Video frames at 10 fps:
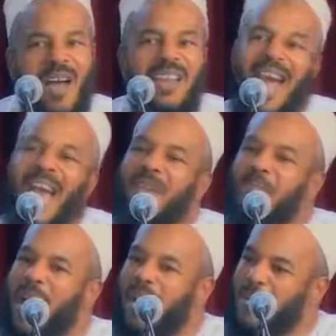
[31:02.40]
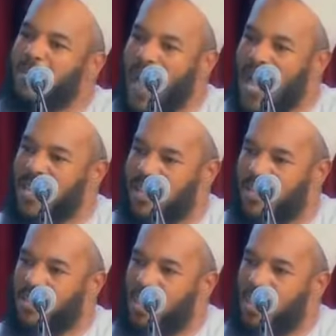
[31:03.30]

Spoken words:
am on and my companions.